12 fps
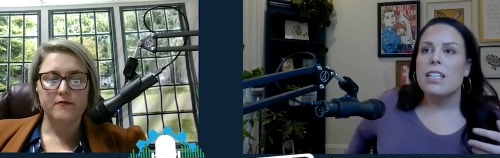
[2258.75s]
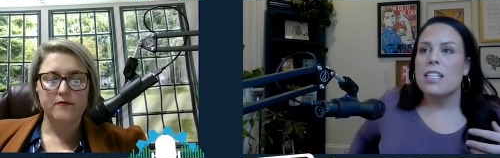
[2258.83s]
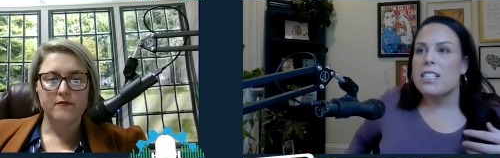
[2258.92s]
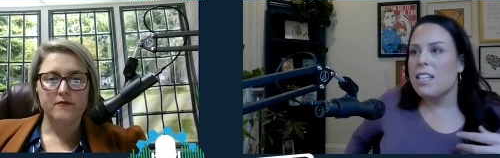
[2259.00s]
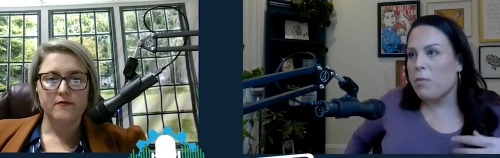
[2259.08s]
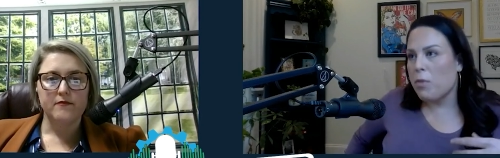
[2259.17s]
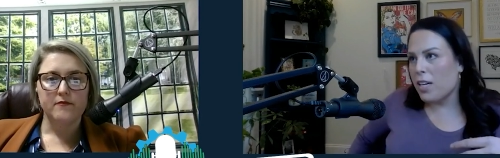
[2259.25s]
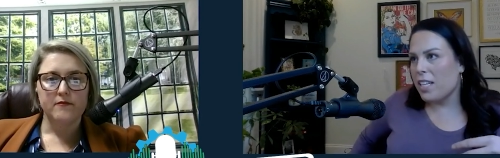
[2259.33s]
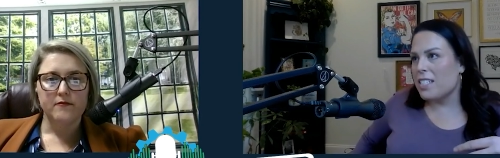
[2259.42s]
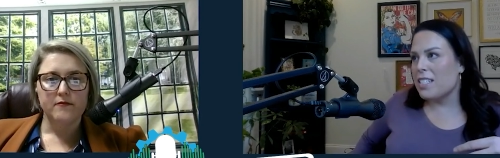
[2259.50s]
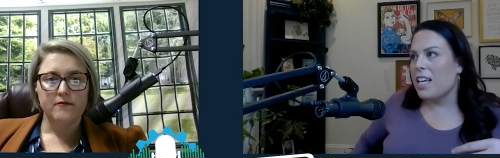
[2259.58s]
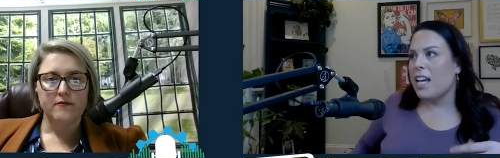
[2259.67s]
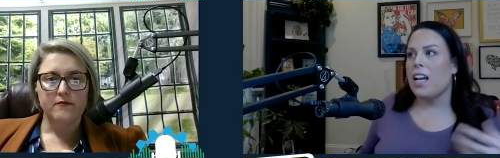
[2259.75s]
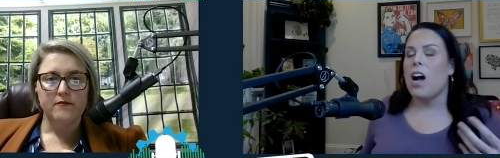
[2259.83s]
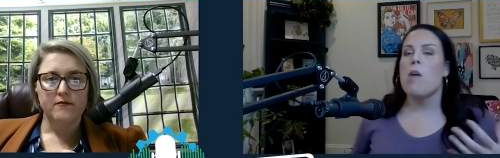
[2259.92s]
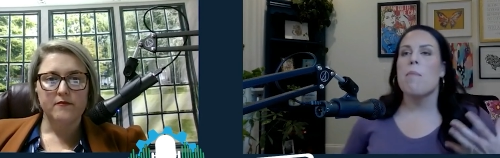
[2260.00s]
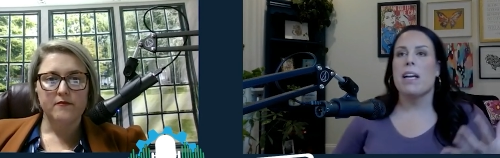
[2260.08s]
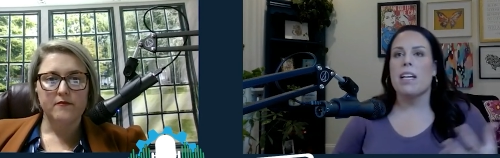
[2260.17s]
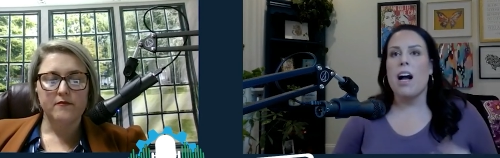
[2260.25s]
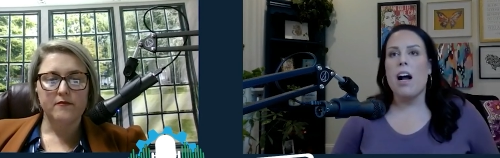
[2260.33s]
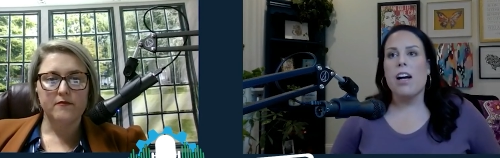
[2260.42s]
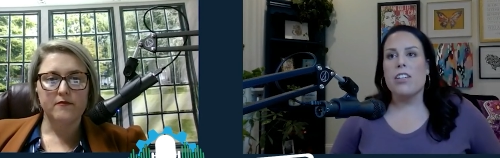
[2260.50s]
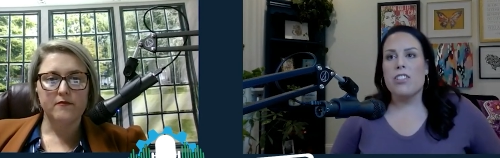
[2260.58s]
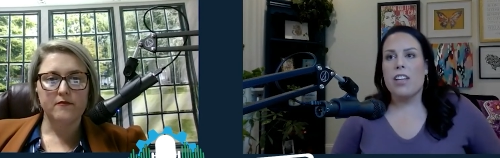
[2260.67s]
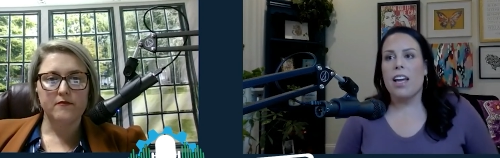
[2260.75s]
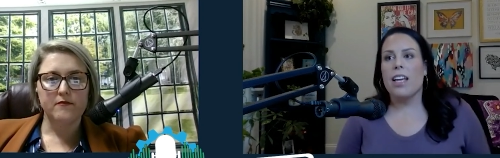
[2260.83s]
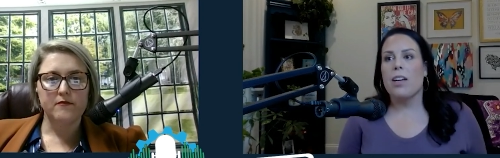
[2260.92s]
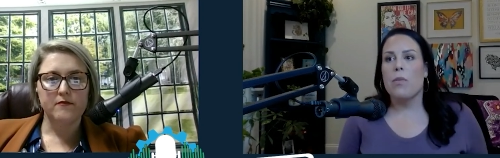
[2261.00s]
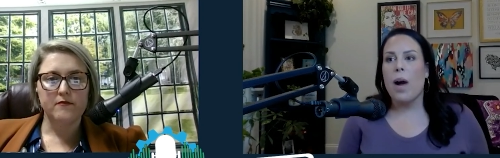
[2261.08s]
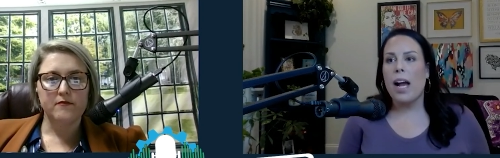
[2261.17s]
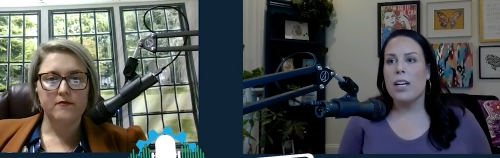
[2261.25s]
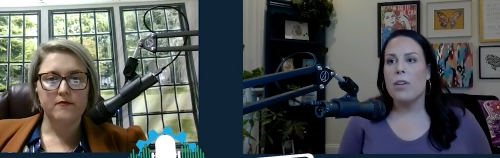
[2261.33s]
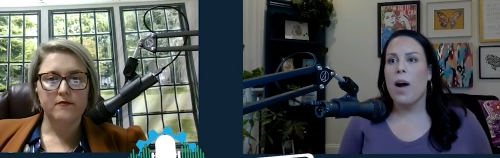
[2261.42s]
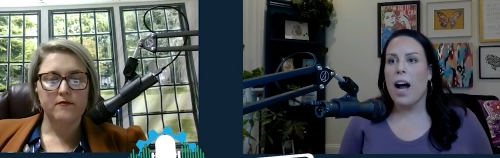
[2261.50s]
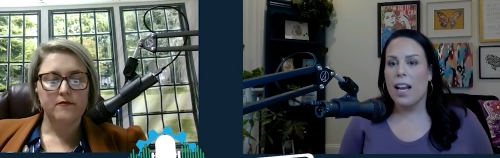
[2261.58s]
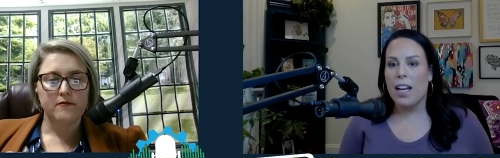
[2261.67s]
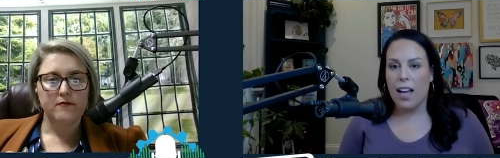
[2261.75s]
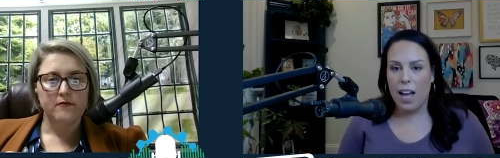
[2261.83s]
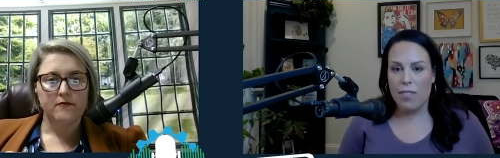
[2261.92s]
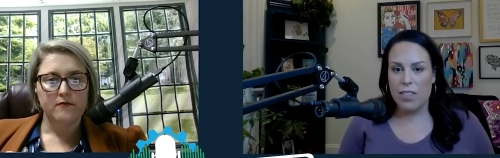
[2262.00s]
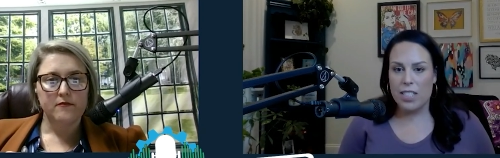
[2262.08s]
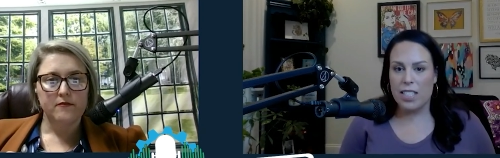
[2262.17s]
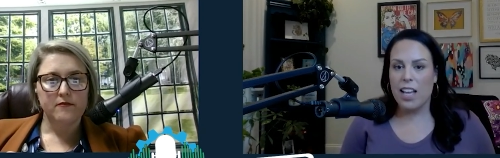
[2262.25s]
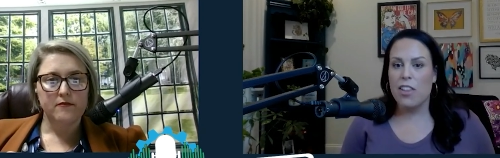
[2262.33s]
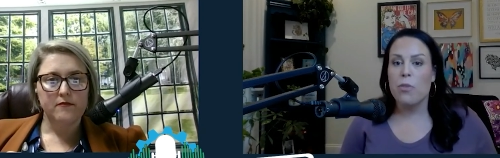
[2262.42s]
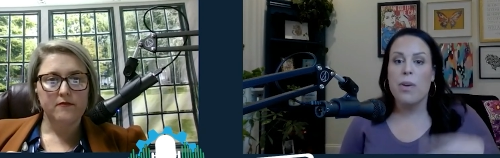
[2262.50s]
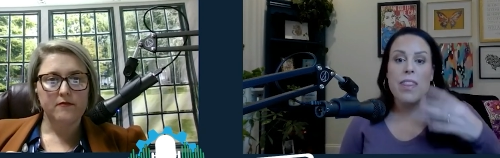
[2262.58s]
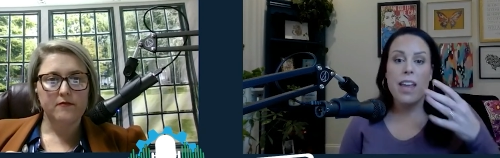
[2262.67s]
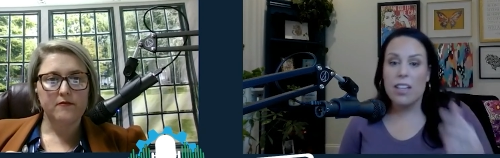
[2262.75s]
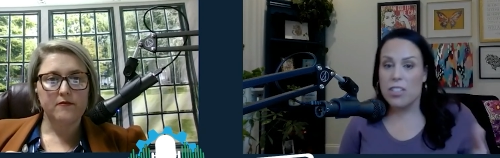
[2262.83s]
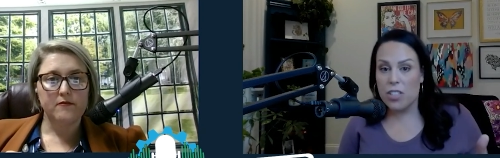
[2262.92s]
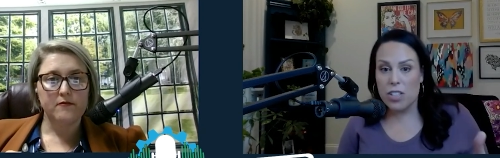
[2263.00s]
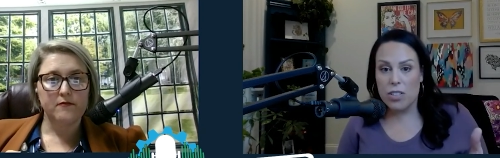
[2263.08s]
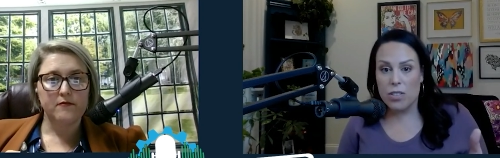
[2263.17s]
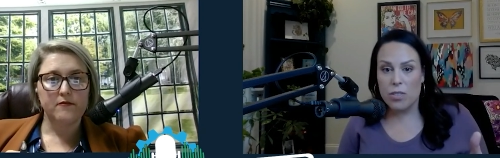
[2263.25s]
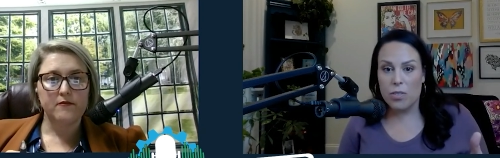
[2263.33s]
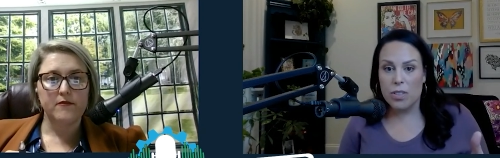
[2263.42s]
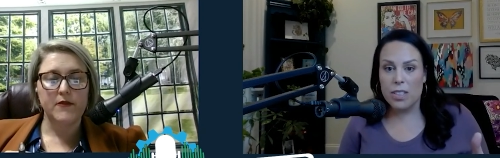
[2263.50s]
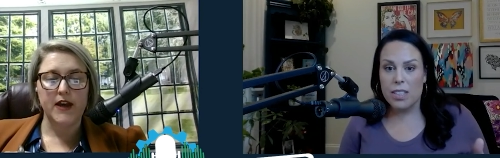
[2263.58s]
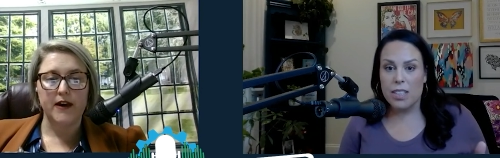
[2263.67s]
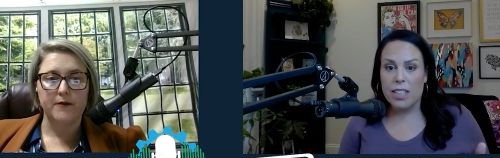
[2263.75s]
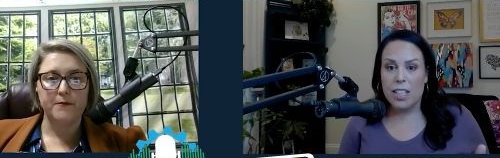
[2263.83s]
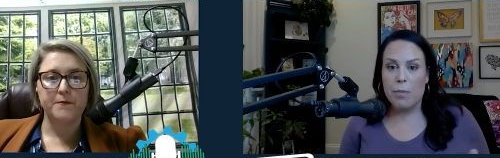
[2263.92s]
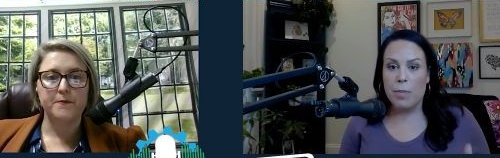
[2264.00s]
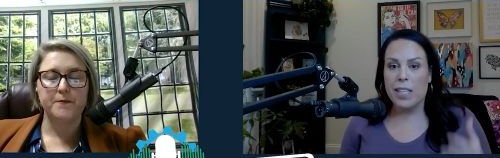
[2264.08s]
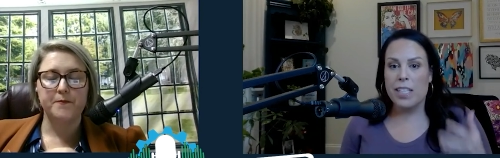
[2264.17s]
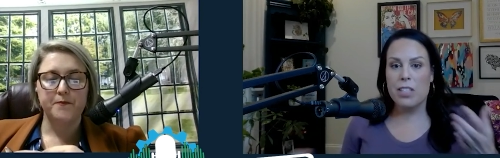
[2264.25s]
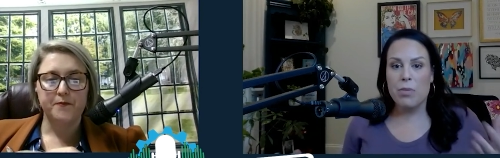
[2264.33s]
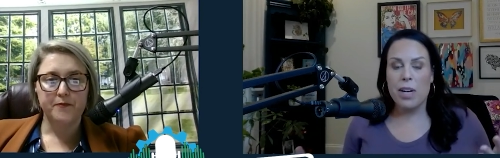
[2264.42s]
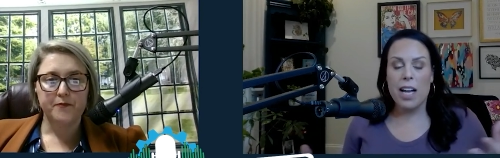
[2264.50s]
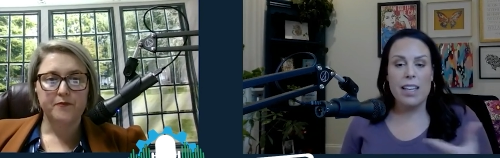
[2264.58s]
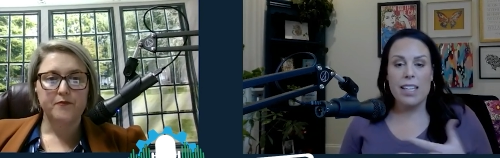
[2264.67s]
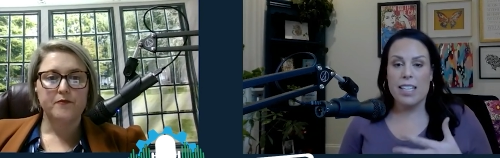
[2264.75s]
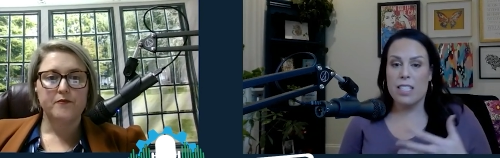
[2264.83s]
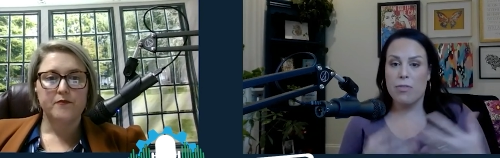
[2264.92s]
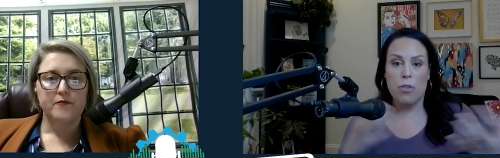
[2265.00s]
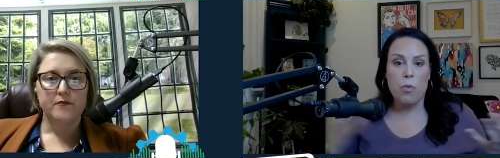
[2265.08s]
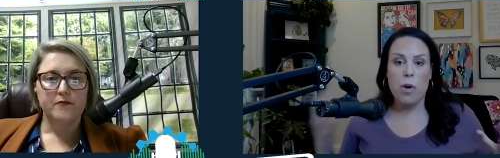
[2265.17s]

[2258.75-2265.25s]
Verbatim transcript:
Speaker 1: someone and say oh my gosh like why do i not have it together when they do yeah because the reality is for